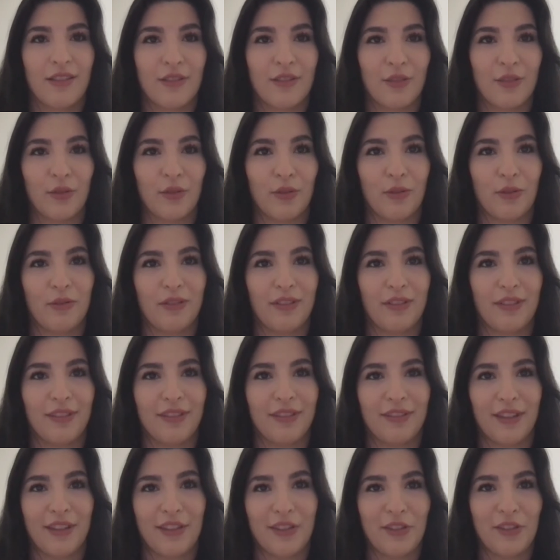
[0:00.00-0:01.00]
So
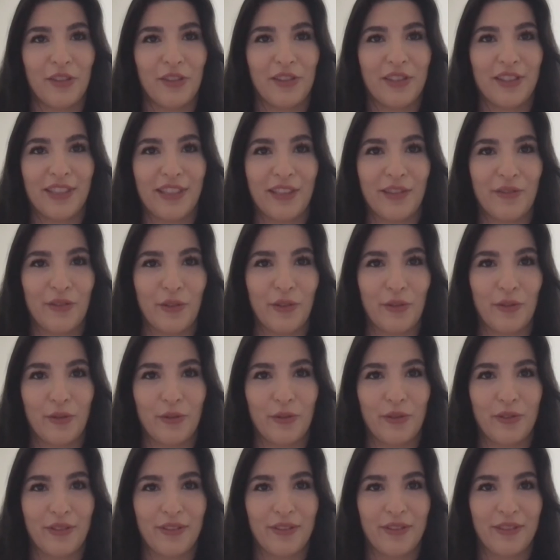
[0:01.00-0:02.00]
I just give
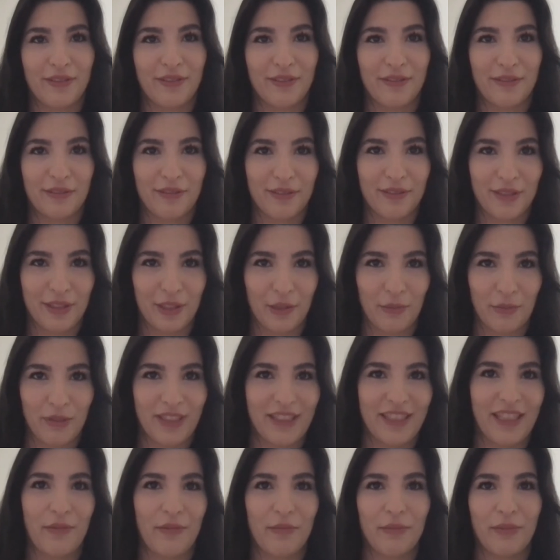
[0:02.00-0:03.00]
you some
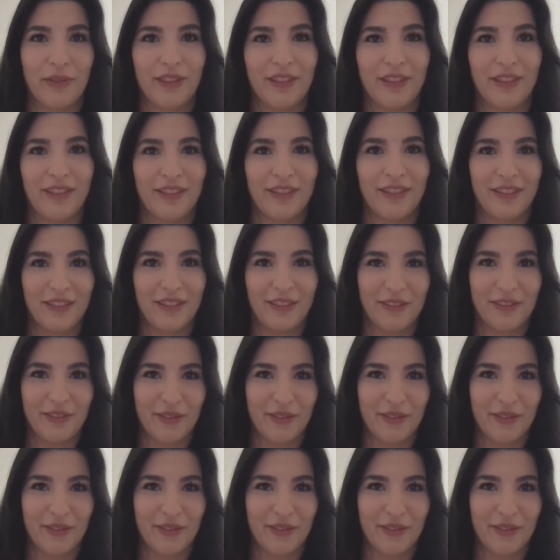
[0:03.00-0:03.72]
example,